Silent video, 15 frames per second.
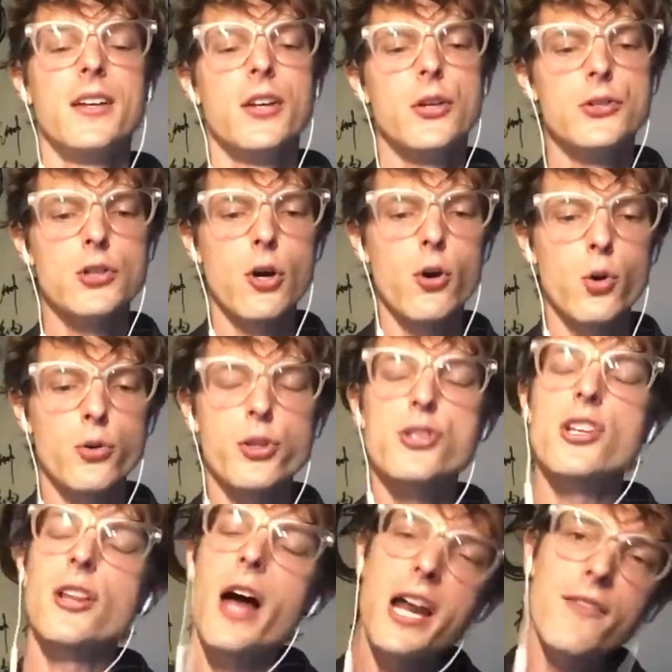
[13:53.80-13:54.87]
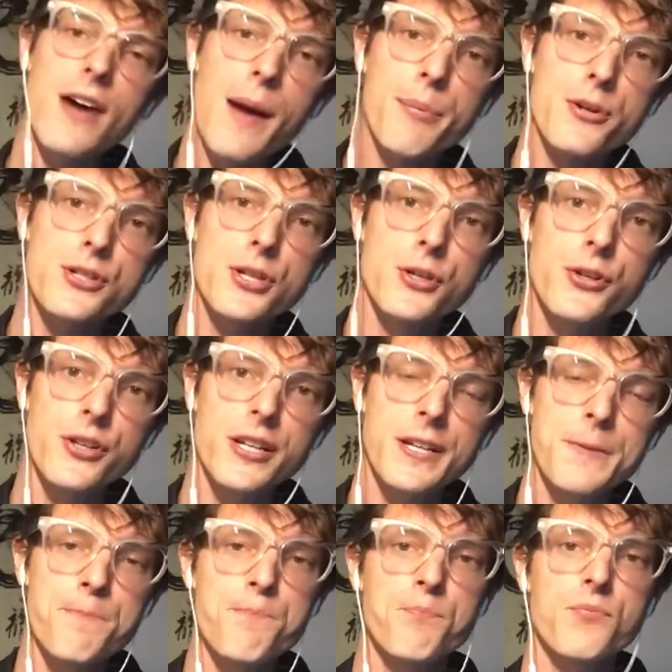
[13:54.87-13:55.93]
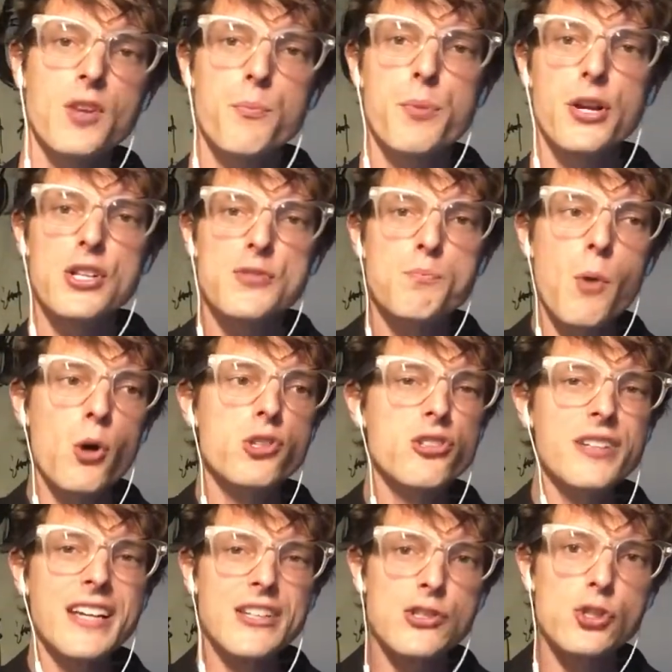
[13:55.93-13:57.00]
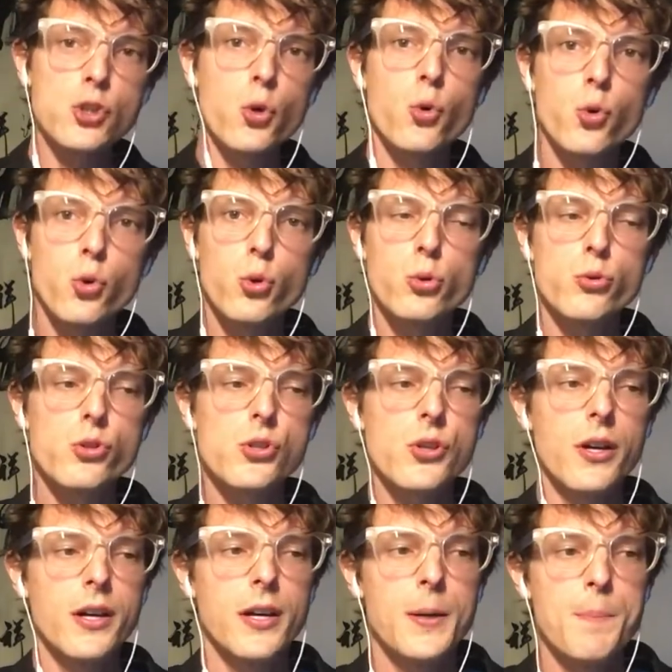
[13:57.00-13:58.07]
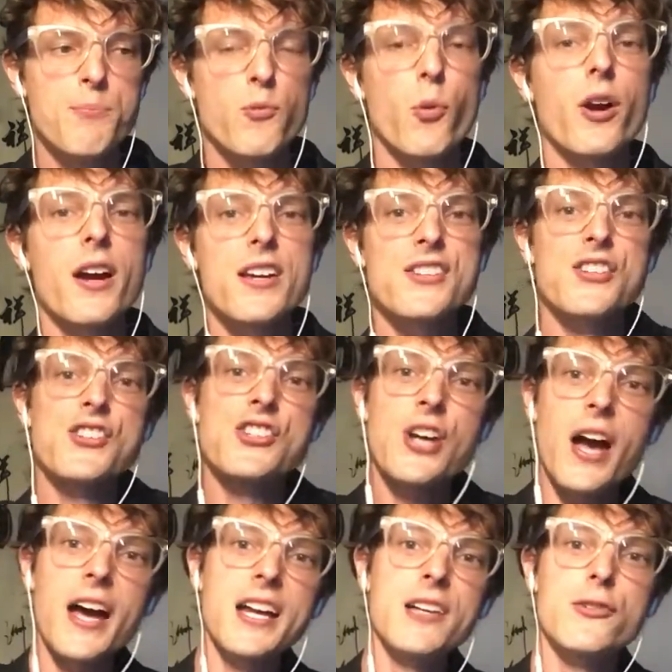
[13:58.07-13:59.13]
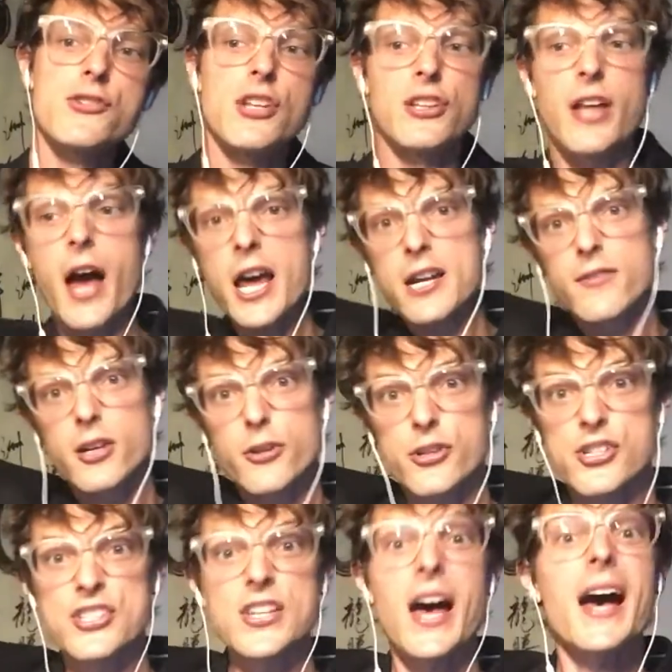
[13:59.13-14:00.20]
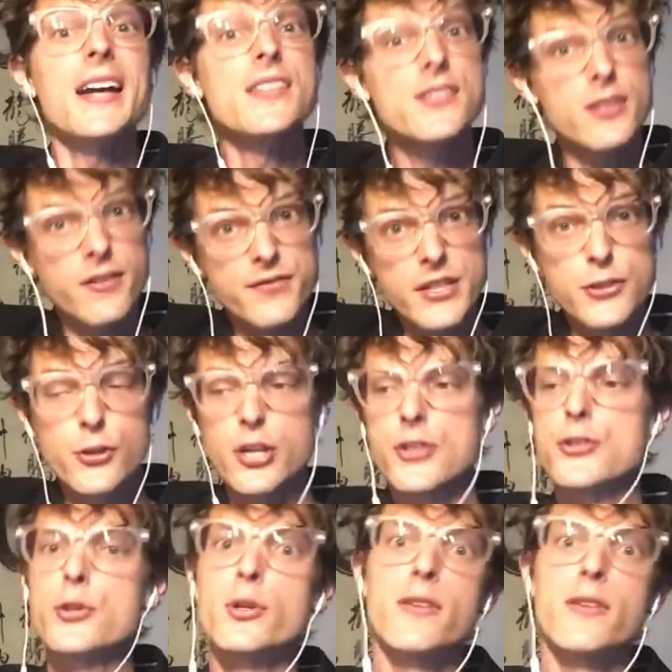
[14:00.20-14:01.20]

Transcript: So there's a lot of opportunity, but it's mostly in schools. Whereas in China, there's a lot of other side stuff that you can do.